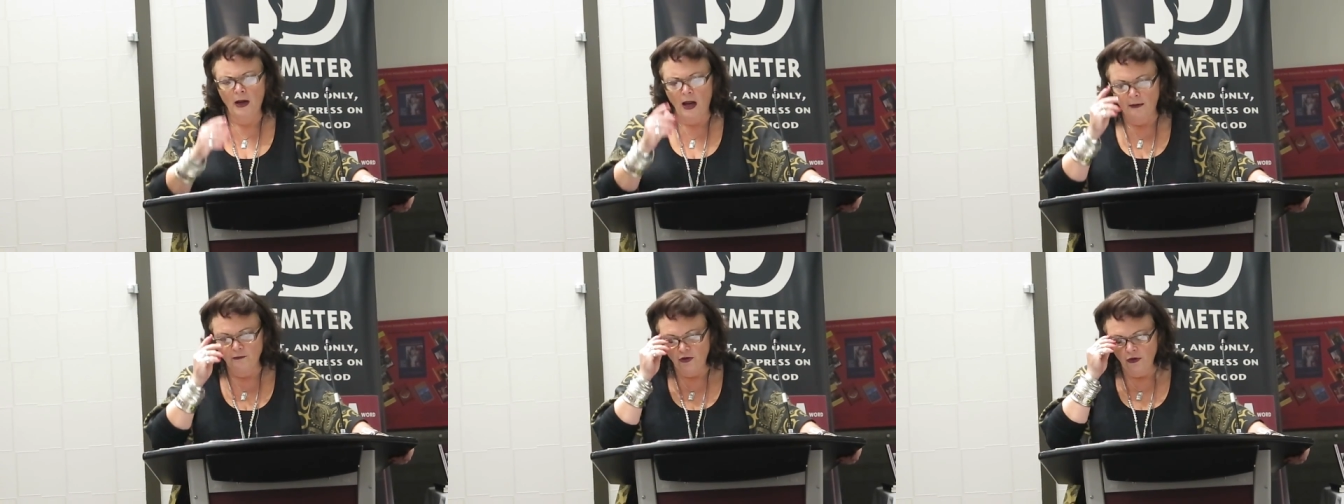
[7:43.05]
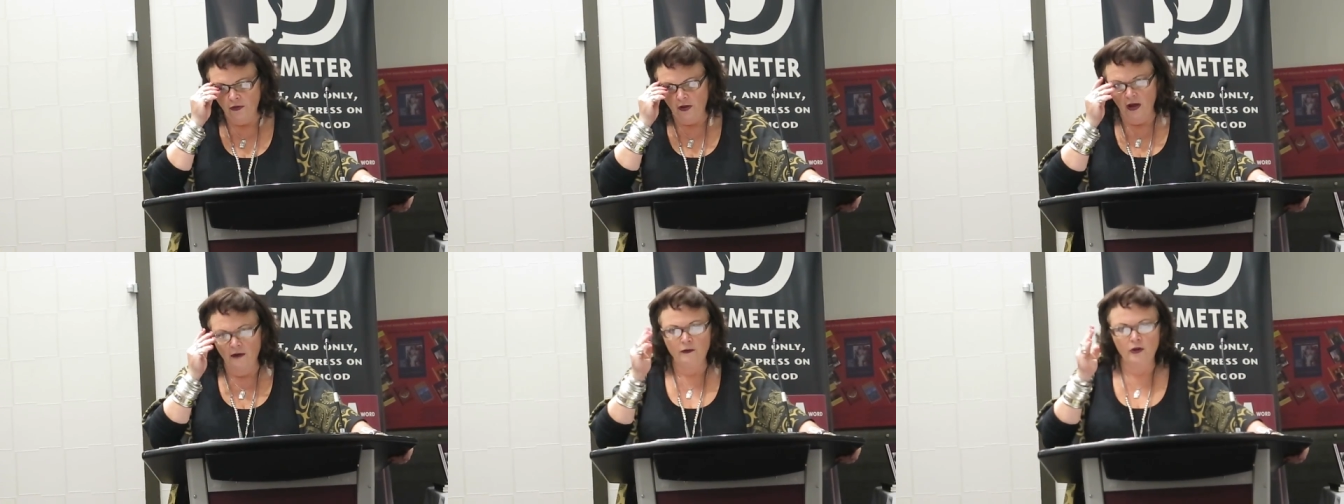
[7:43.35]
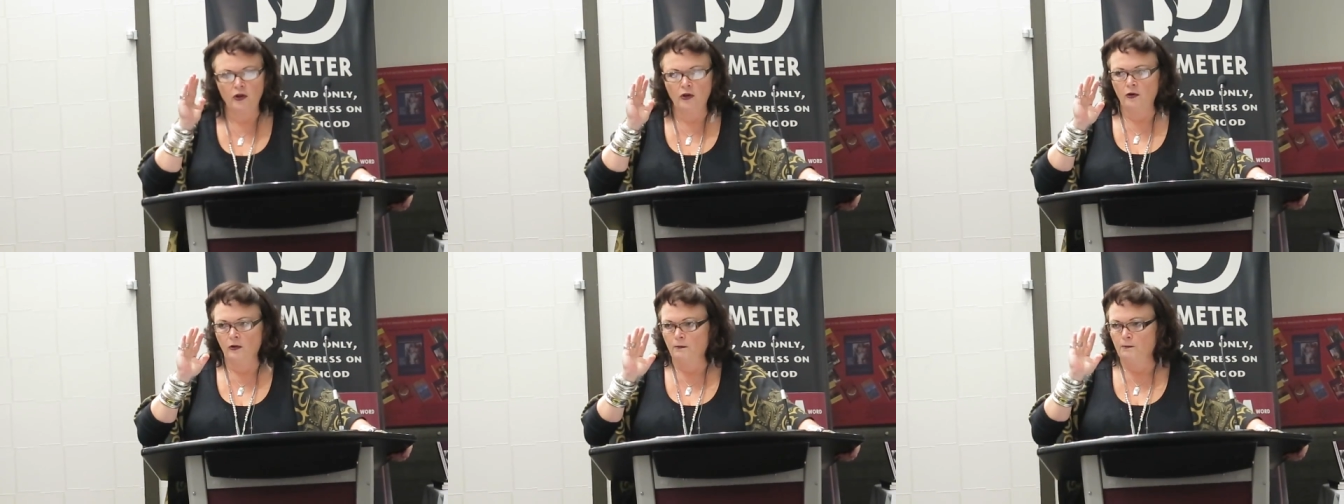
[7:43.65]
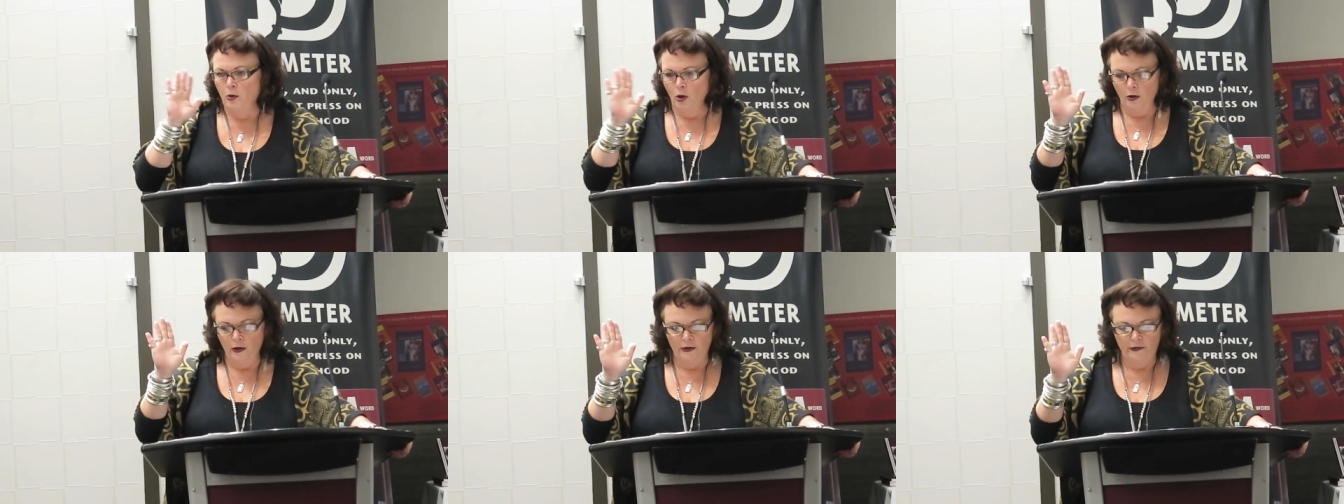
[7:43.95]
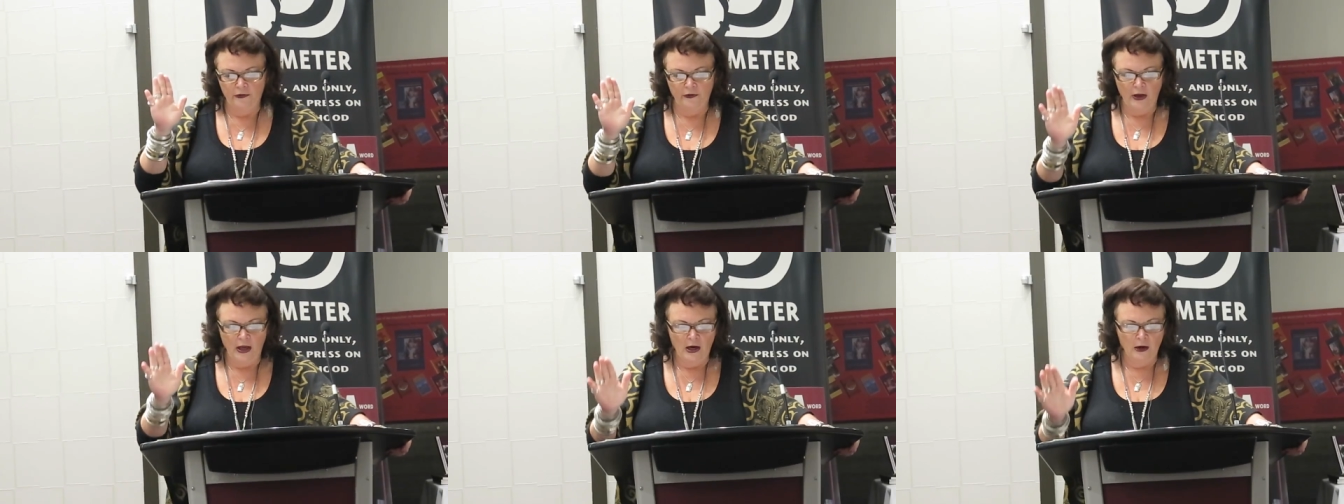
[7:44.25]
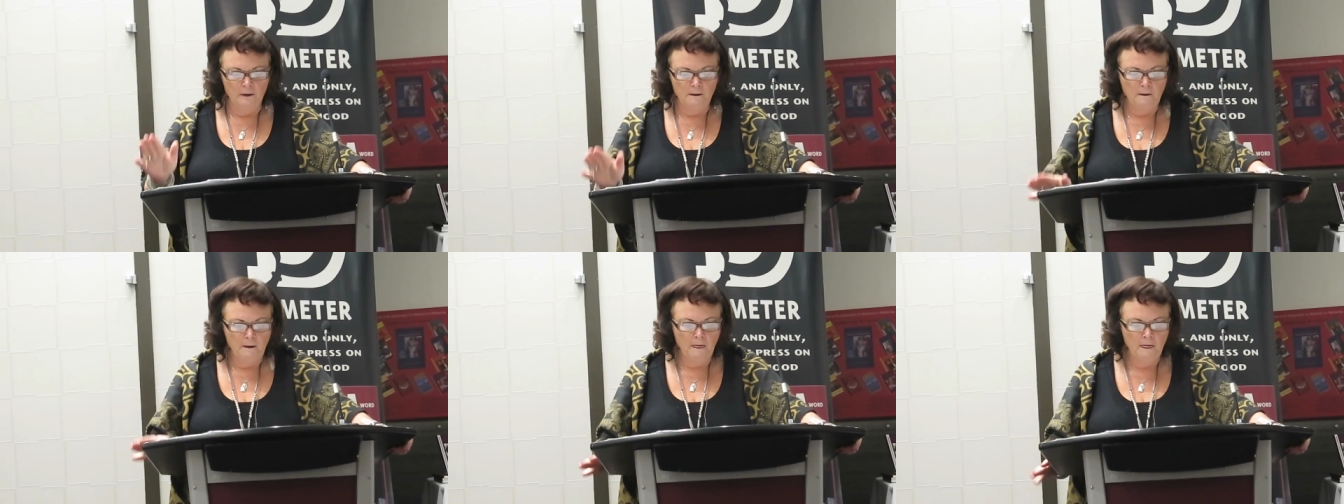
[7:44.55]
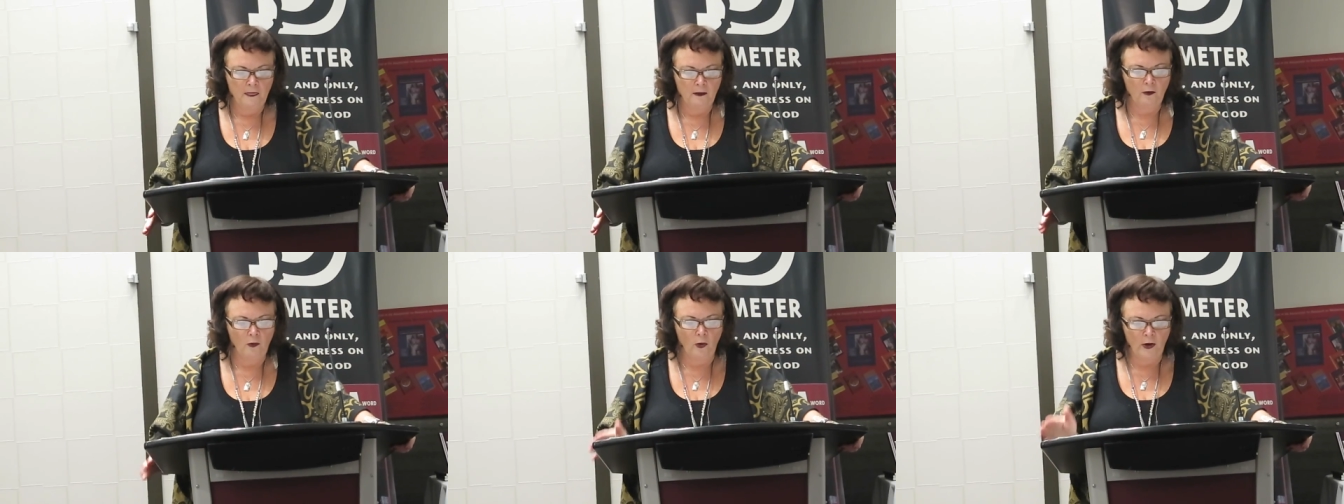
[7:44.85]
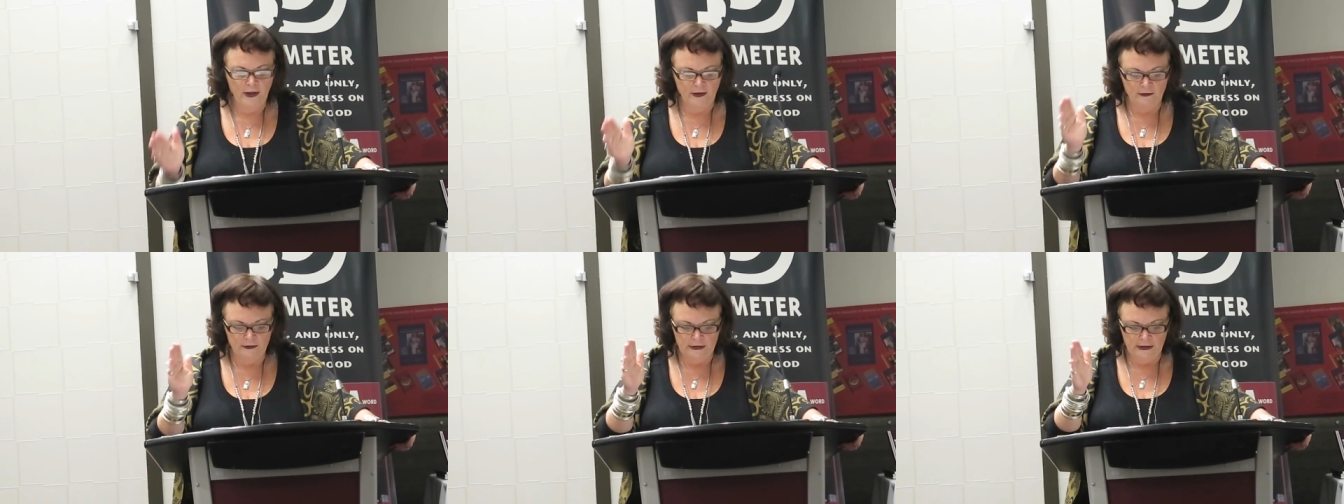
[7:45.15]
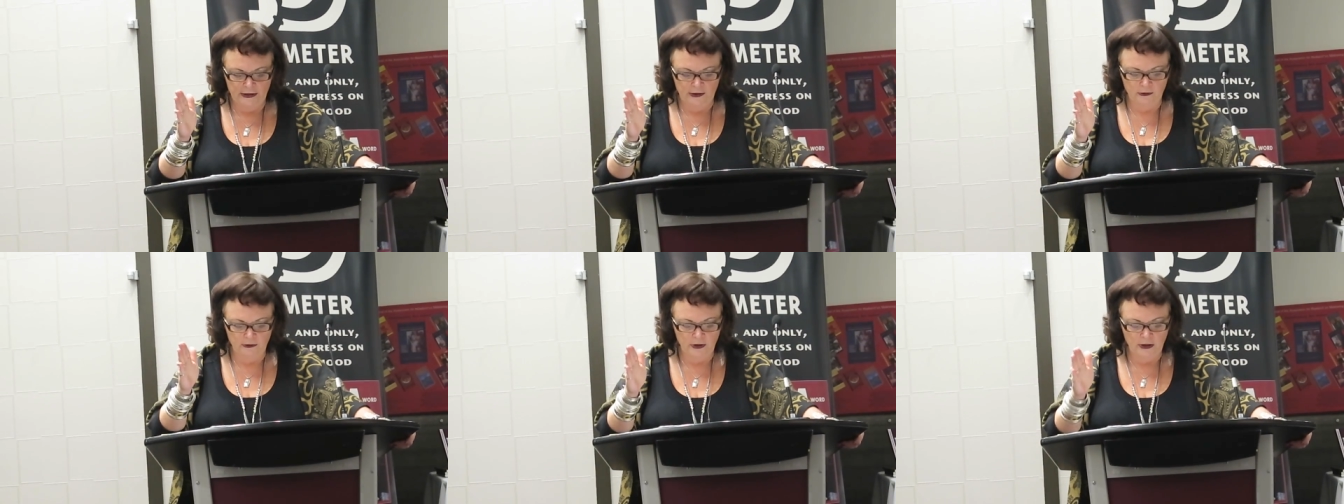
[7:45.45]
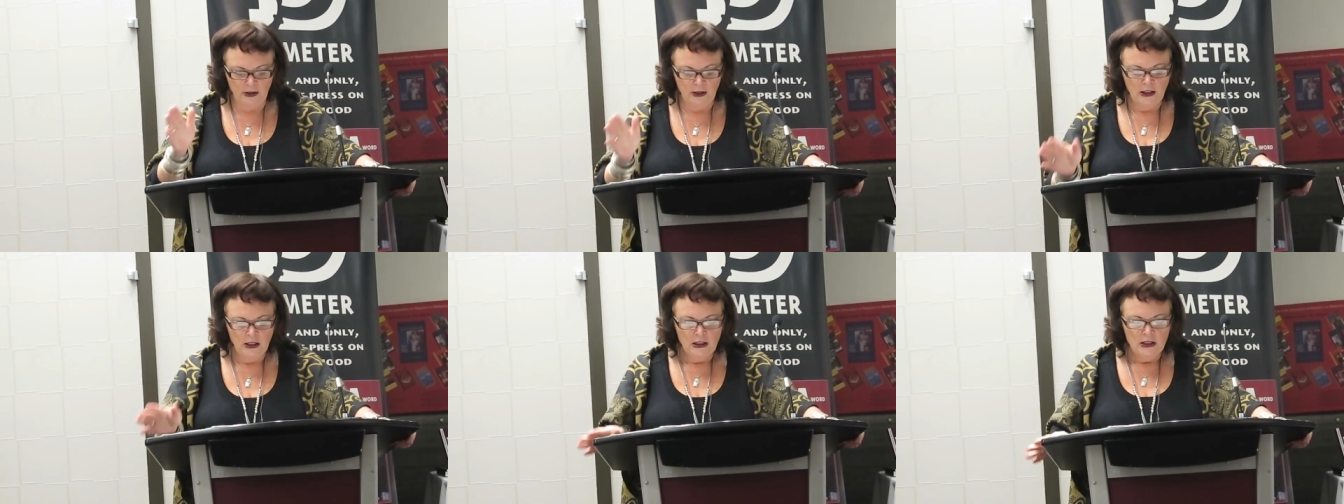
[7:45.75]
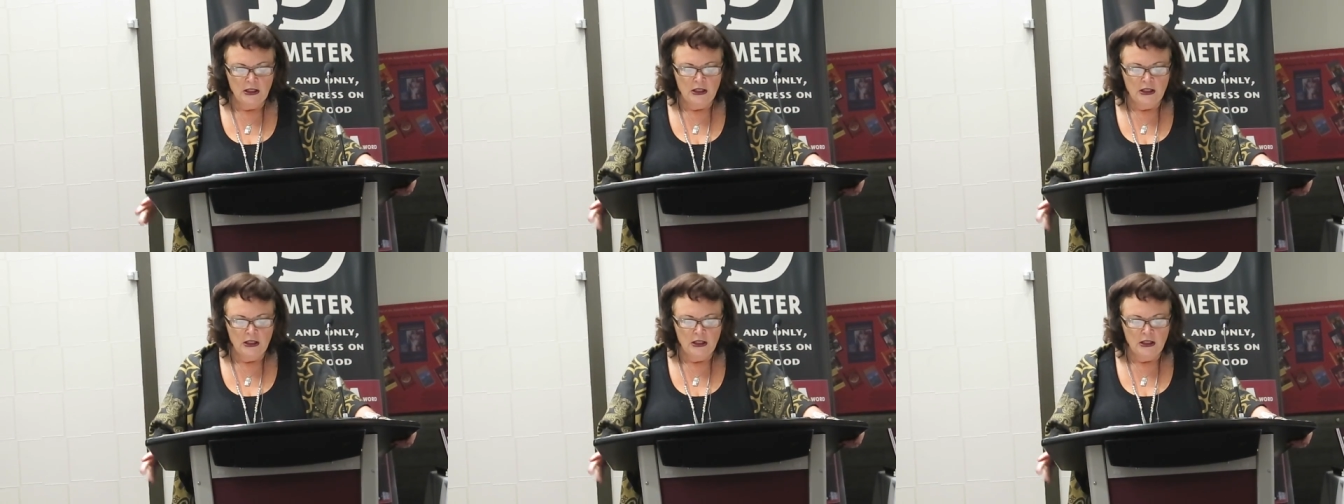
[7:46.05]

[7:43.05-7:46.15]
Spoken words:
but I'm just giving you bullets now, quite literally.